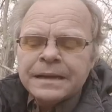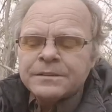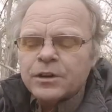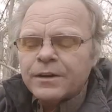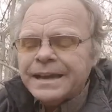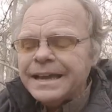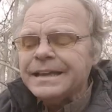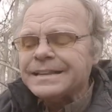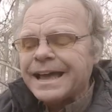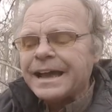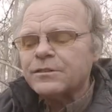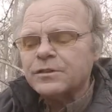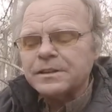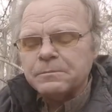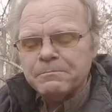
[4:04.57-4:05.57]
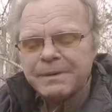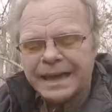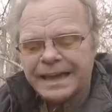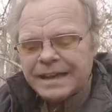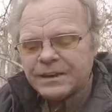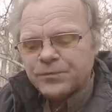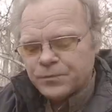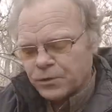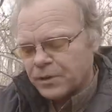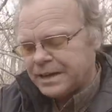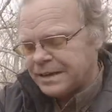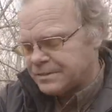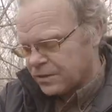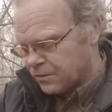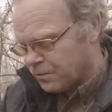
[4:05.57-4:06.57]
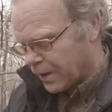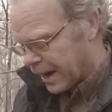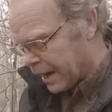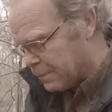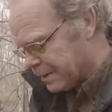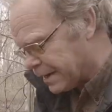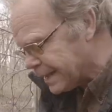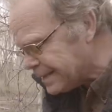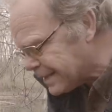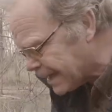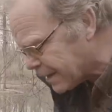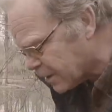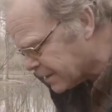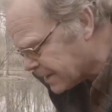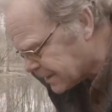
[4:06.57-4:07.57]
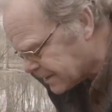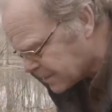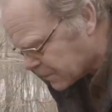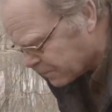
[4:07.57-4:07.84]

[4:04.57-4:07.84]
So he's actually made for his environment. Let's take a look at his